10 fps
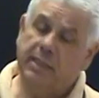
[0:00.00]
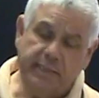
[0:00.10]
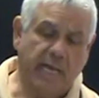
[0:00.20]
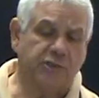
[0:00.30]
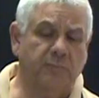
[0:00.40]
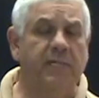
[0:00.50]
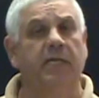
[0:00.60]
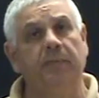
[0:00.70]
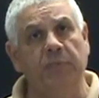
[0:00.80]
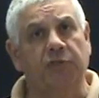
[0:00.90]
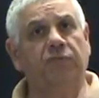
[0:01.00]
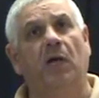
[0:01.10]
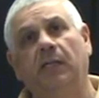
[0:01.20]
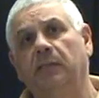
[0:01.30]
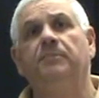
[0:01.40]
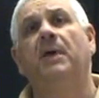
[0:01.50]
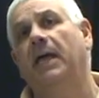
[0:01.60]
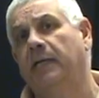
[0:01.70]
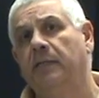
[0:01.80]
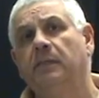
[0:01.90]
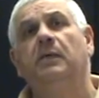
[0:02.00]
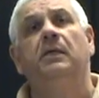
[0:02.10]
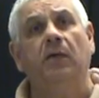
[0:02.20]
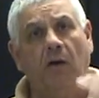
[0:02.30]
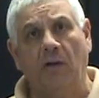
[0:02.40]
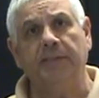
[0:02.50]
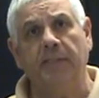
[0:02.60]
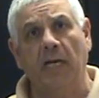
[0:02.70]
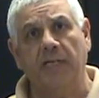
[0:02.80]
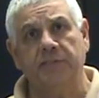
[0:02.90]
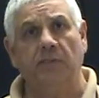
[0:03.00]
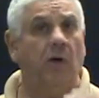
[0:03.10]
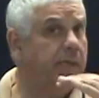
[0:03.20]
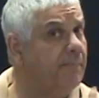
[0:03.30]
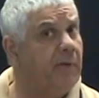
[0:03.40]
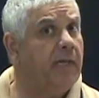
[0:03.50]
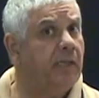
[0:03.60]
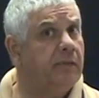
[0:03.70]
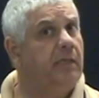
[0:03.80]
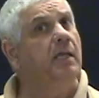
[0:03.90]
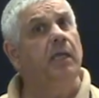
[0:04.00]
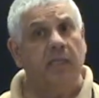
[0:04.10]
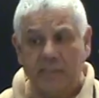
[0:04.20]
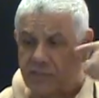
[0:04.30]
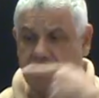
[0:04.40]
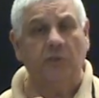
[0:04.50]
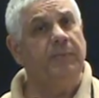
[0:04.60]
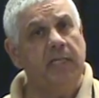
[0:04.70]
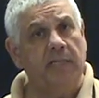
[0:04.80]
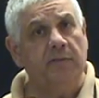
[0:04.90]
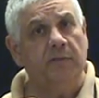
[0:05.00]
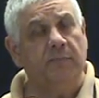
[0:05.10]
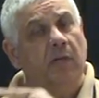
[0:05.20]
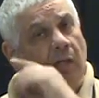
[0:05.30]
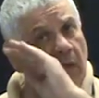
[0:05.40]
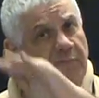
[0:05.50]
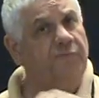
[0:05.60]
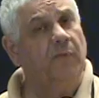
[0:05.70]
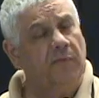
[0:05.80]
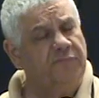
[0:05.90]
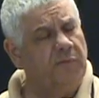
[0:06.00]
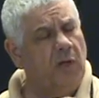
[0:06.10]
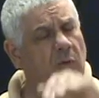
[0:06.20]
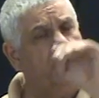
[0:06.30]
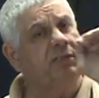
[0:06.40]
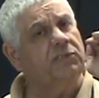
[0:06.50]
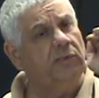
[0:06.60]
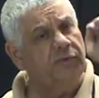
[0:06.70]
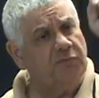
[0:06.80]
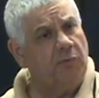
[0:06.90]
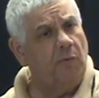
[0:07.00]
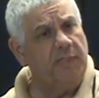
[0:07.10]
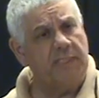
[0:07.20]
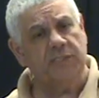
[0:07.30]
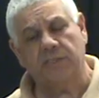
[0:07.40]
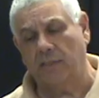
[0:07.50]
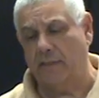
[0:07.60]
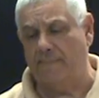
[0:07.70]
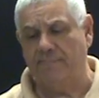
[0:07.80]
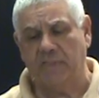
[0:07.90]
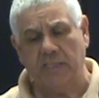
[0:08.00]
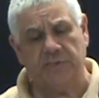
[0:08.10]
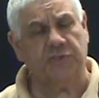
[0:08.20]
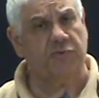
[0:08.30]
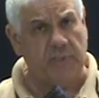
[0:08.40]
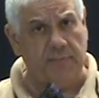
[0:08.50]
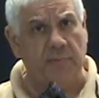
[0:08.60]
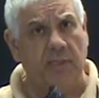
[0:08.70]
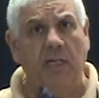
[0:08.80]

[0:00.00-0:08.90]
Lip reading: Nozzle man could be throttling back on the nozzle, on the bail, still be getting a flow, he's still throwing his stream.